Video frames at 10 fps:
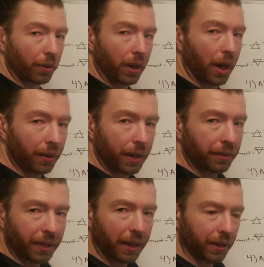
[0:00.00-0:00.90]
not
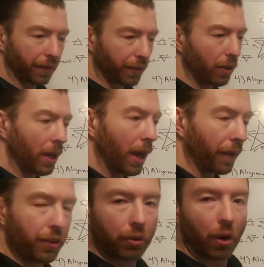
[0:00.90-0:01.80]
intended,
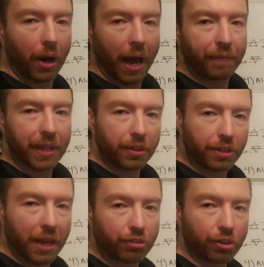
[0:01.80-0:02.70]
if you don't have the
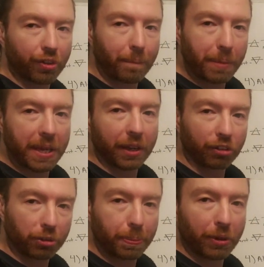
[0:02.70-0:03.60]
intentions of being a
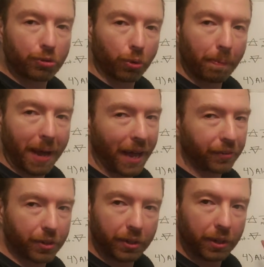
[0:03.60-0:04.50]
spiritual
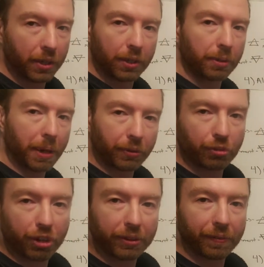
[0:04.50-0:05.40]
master, you might as well
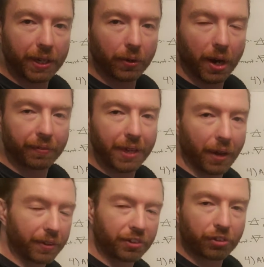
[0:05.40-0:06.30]
shut the video off now.
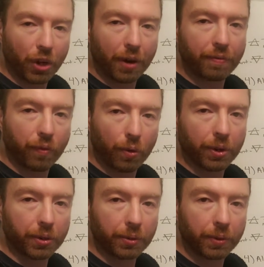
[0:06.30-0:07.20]
This is not for
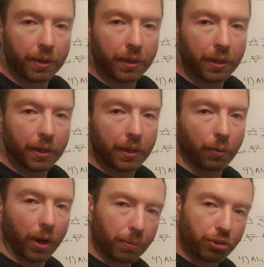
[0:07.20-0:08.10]
you.
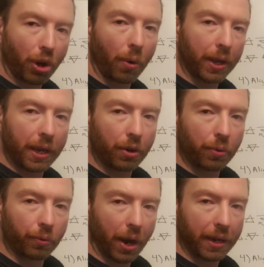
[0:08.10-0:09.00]
What I'm showing you
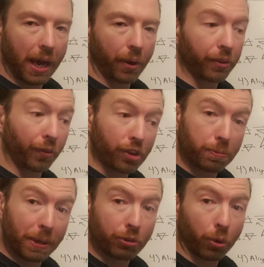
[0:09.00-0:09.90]
right now is for
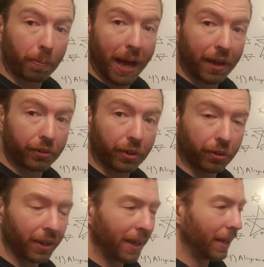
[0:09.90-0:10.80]
spiritual
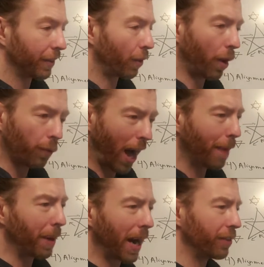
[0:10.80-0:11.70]
masters. There are
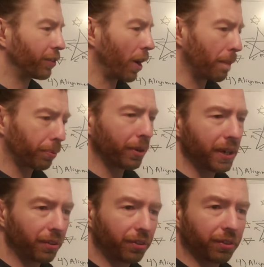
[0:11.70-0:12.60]
rabbis, there are
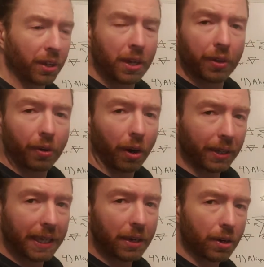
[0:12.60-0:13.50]
priests, there are
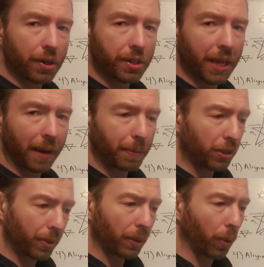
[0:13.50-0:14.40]
leaders that have been
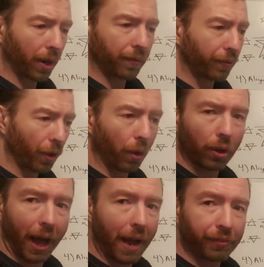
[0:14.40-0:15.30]
doing work for their whole
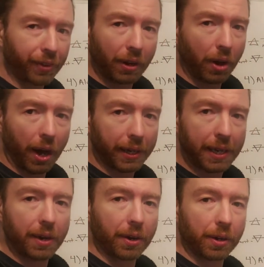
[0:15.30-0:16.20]
lives. They're not
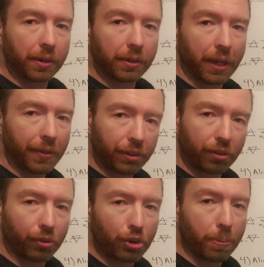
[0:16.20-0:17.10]
here. Okay, this
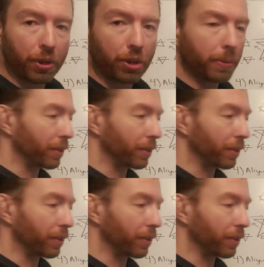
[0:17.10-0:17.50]
is superhuman